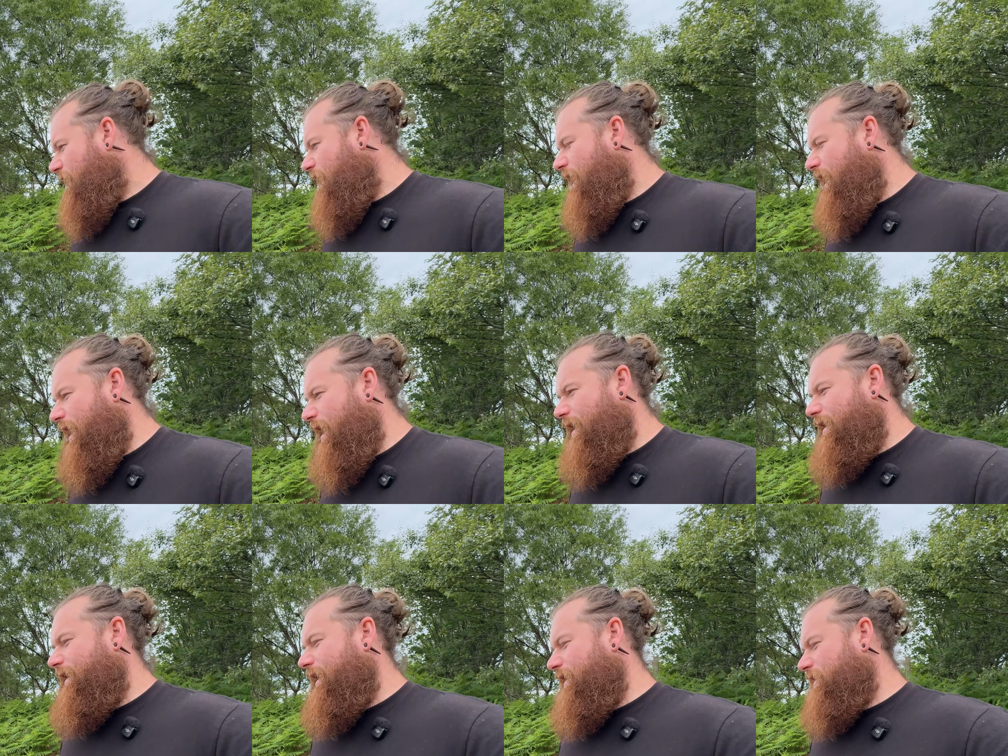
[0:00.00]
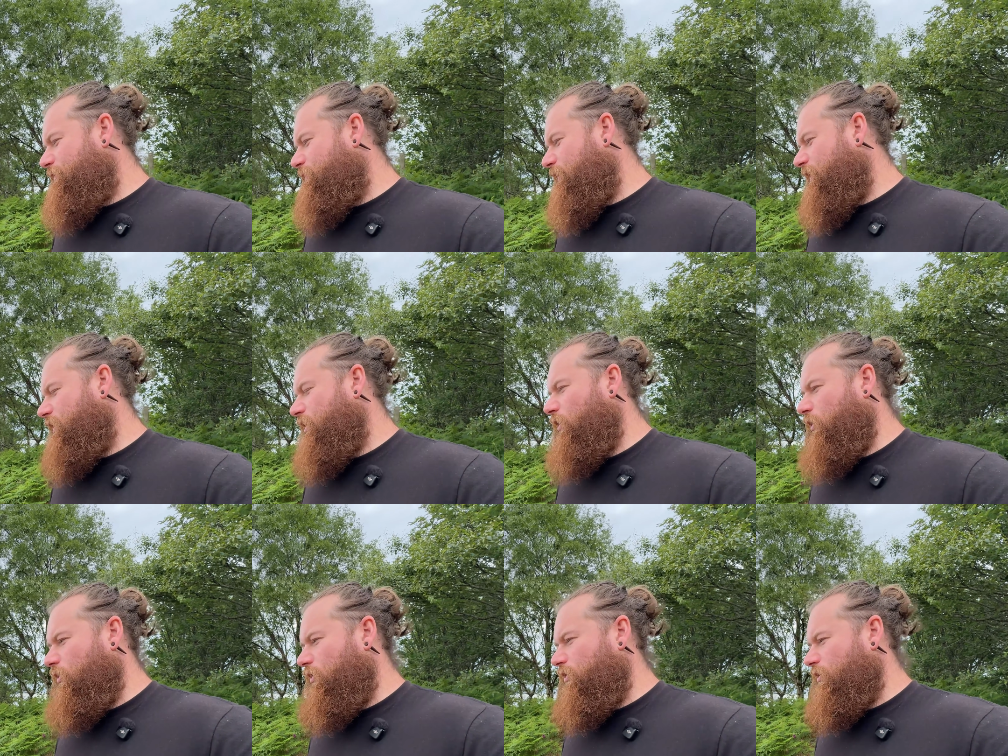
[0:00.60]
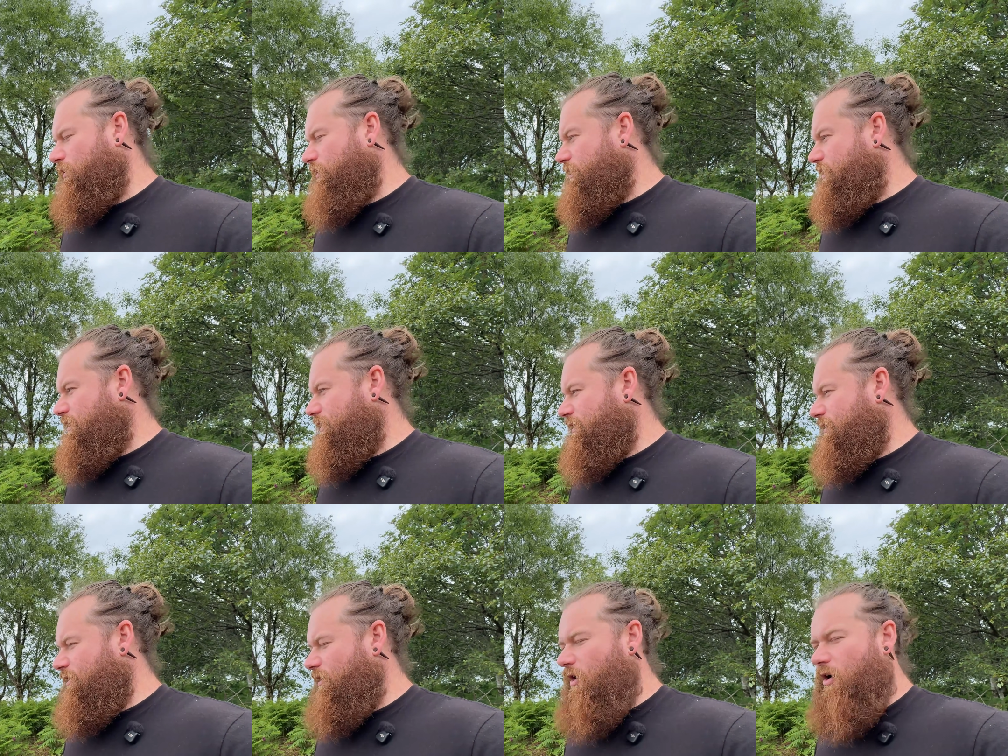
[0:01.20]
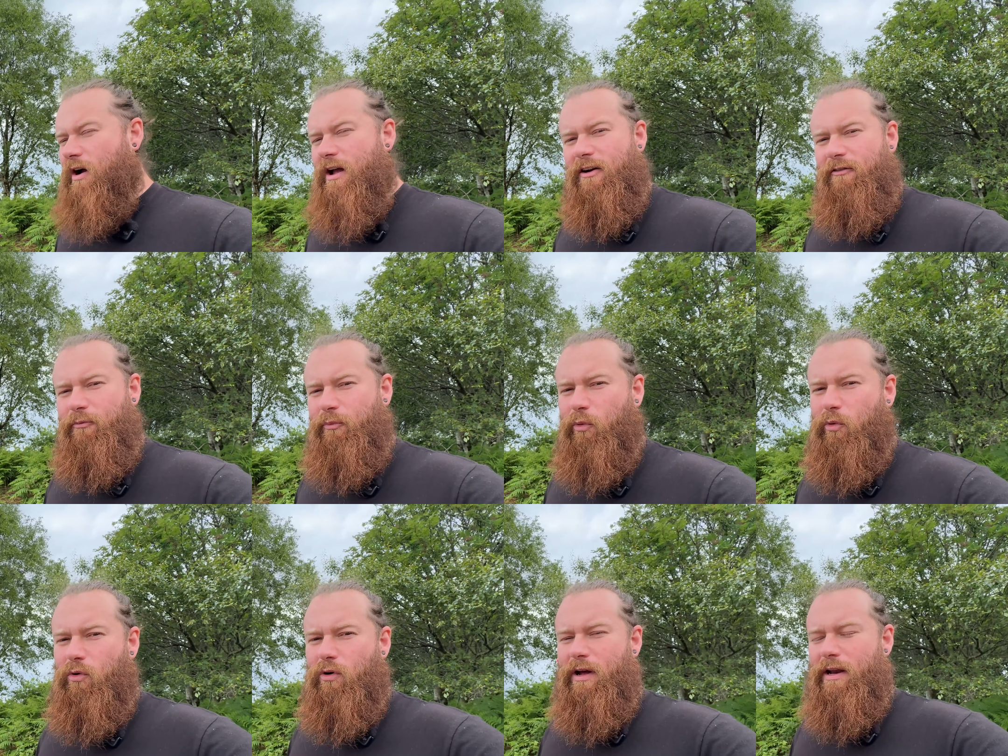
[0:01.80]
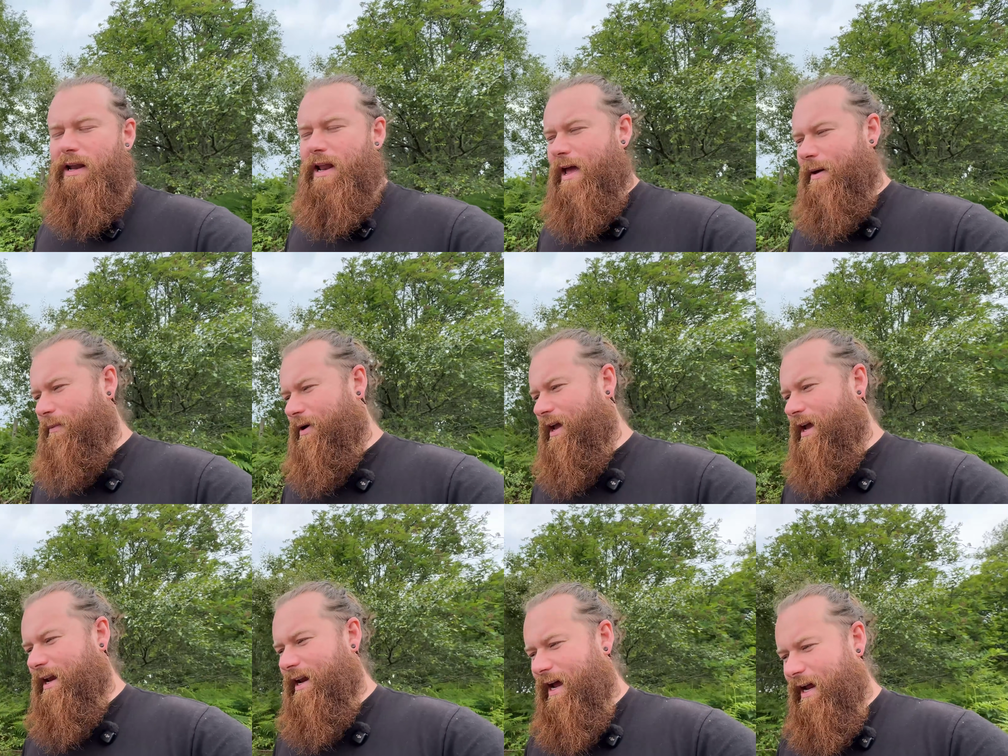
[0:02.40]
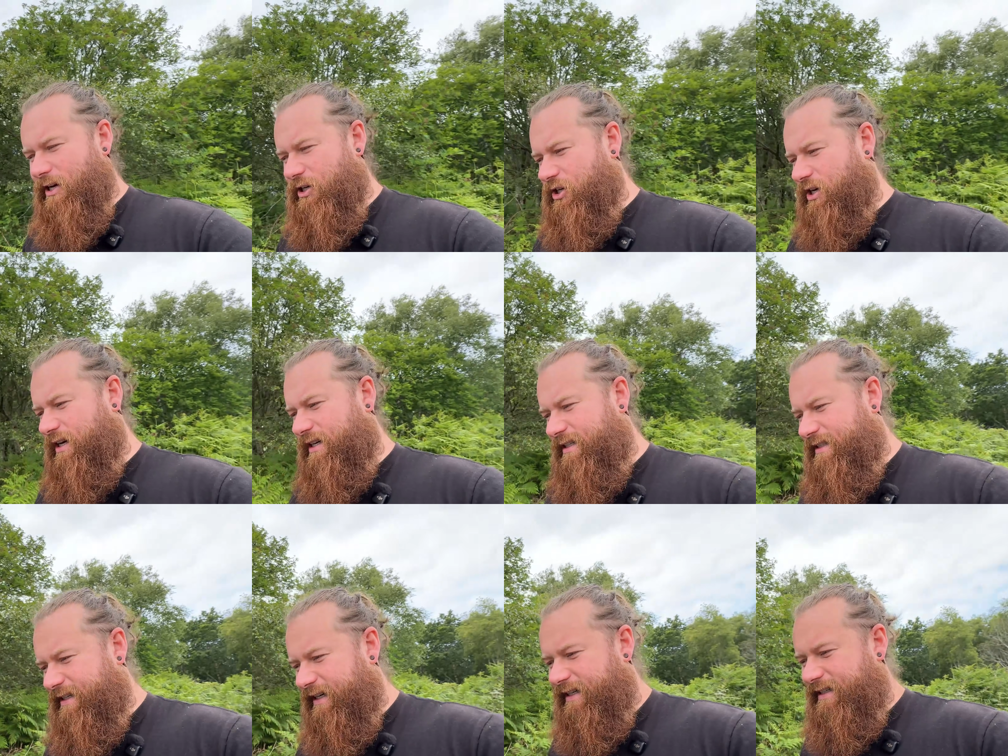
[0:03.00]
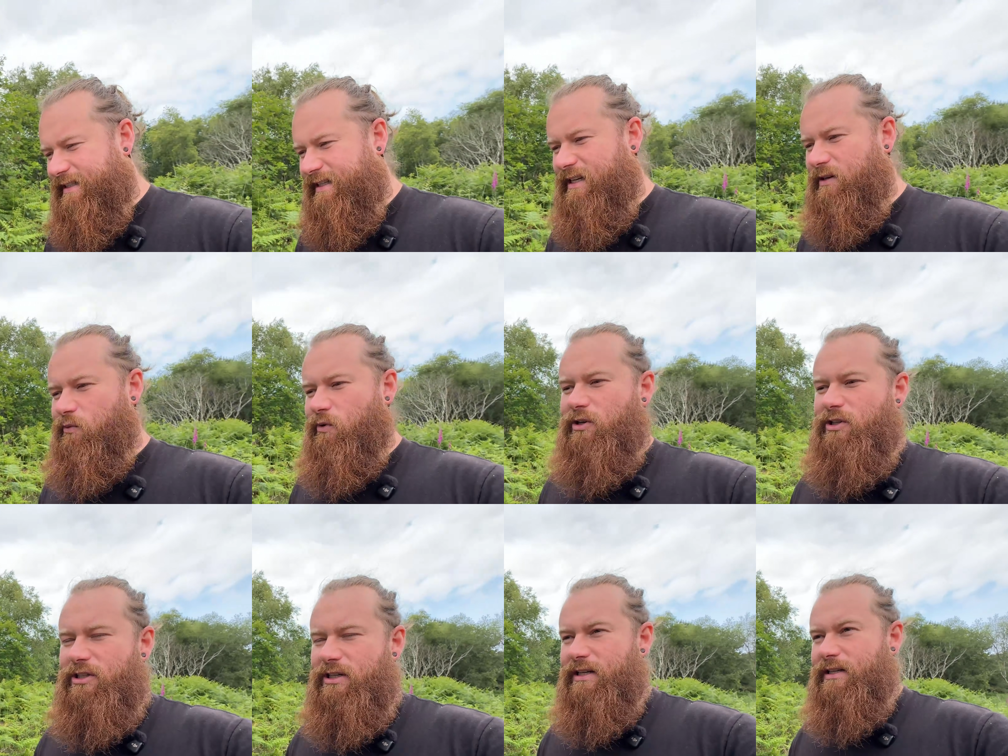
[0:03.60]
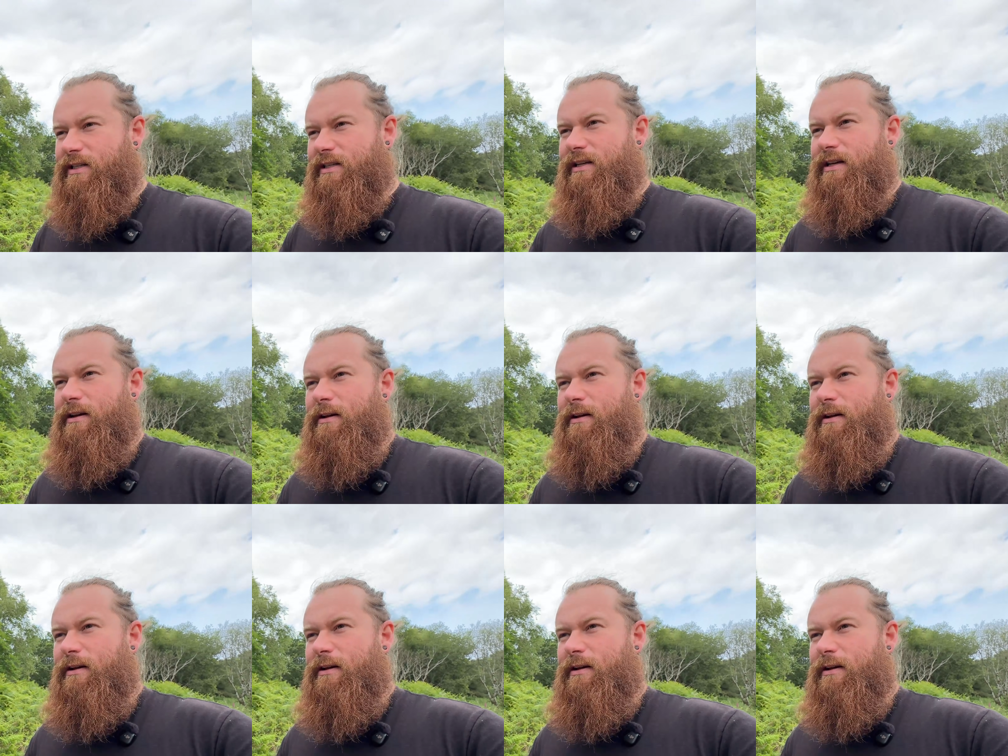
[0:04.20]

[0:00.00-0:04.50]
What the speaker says: and that's because I have bought an MAN HX60, which is